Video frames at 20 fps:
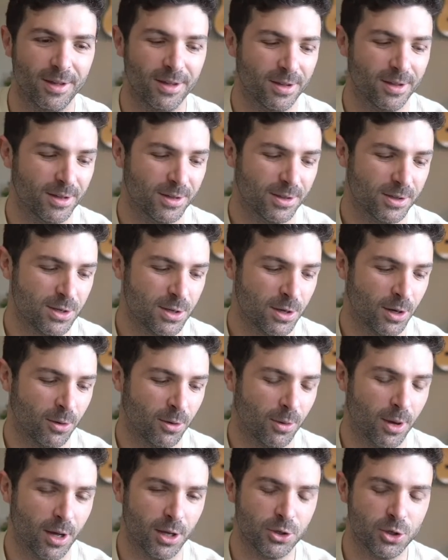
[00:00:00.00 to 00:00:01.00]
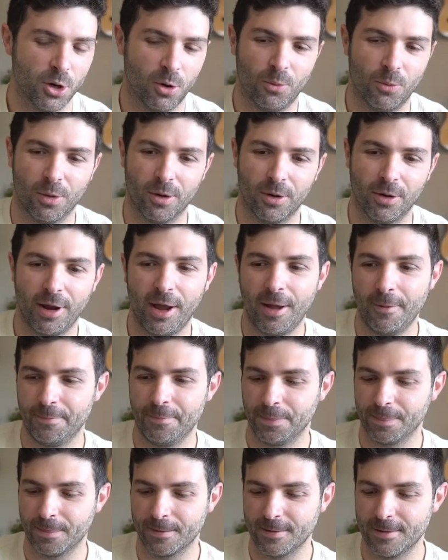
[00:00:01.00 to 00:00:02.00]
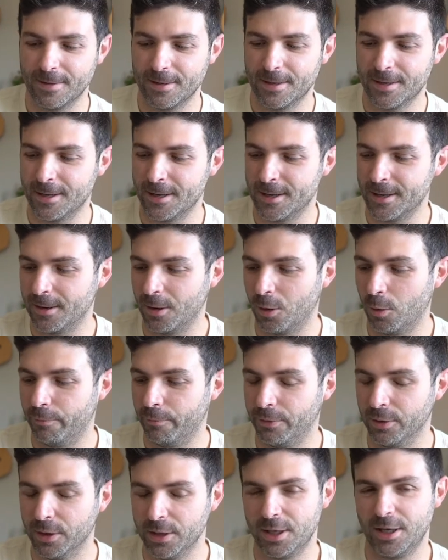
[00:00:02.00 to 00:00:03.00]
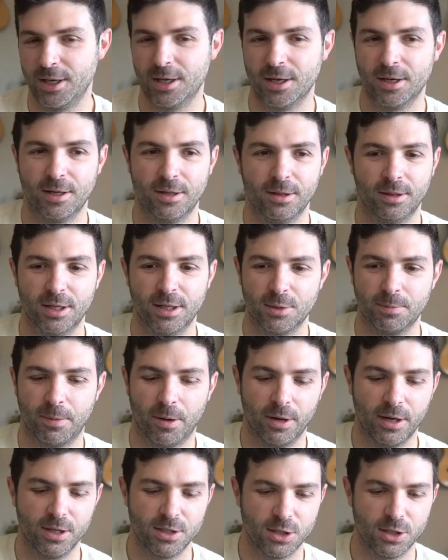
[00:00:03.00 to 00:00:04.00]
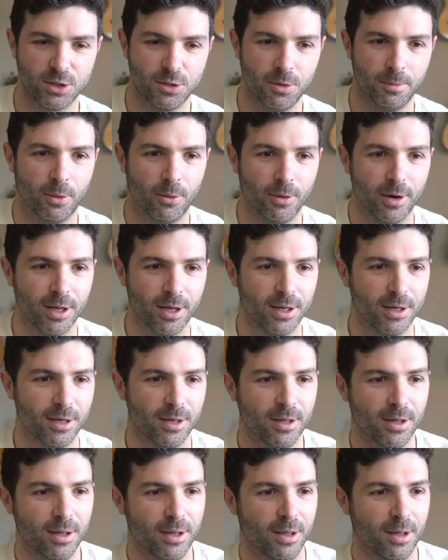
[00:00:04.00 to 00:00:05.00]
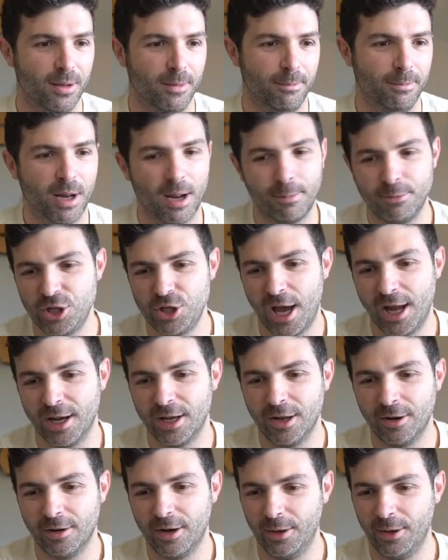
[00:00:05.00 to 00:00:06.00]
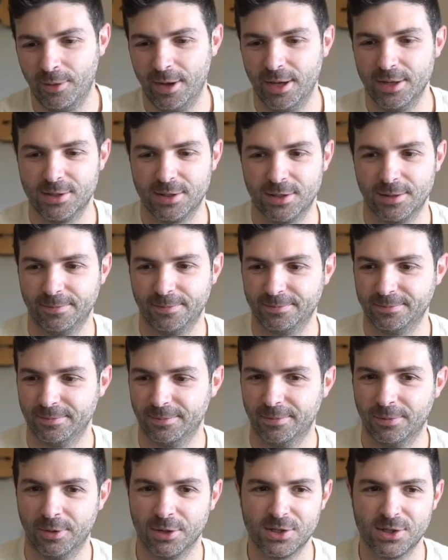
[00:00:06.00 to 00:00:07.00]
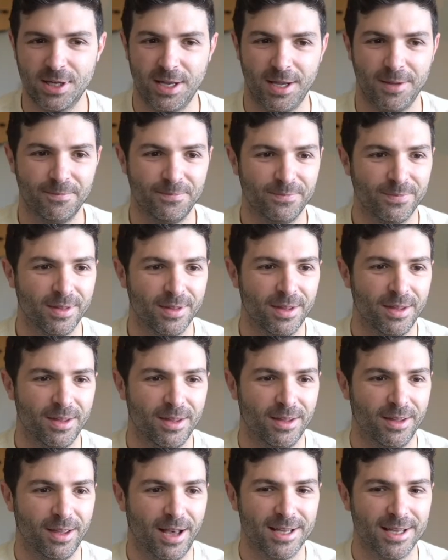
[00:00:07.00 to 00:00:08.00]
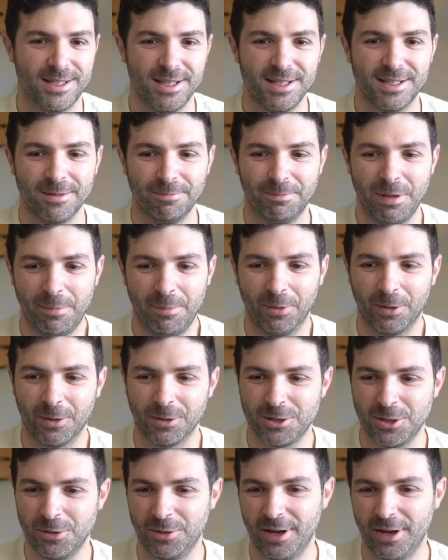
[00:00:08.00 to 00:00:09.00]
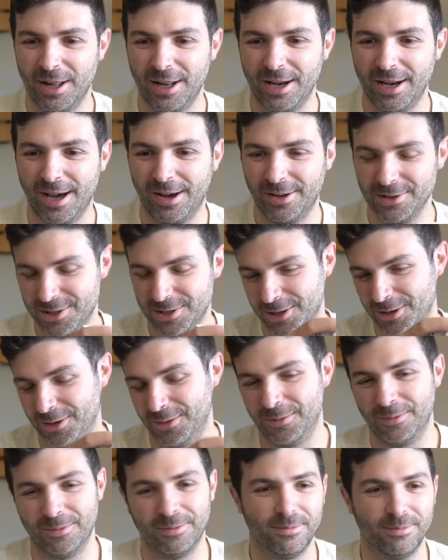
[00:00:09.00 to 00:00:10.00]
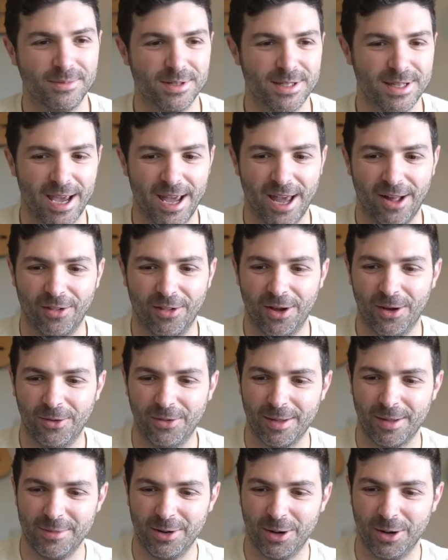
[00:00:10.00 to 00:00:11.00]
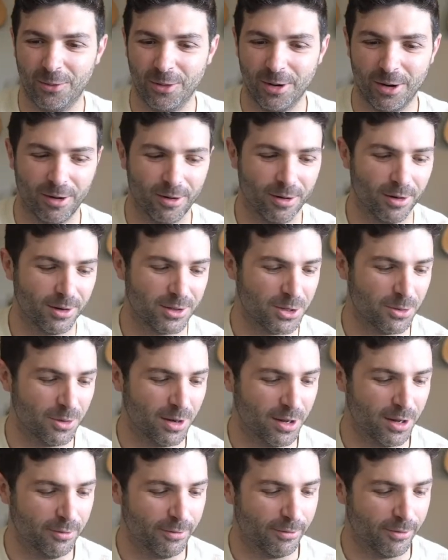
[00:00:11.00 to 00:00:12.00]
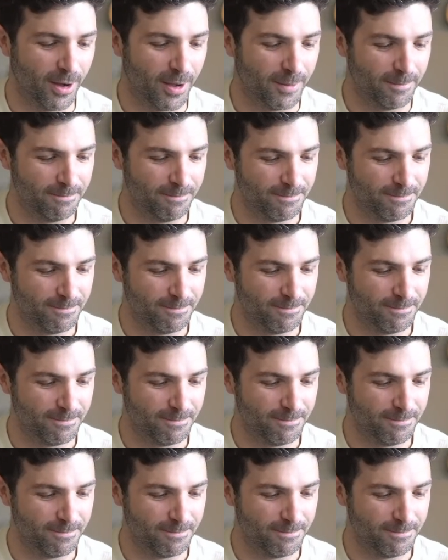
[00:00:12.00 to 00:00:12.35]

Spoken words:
So don't worry. Hopefully this part isn't too boring, but I'm chatting here anyways. We'll see. I see some people are tuning in now, so say hello. Let me know where you're tuning in from.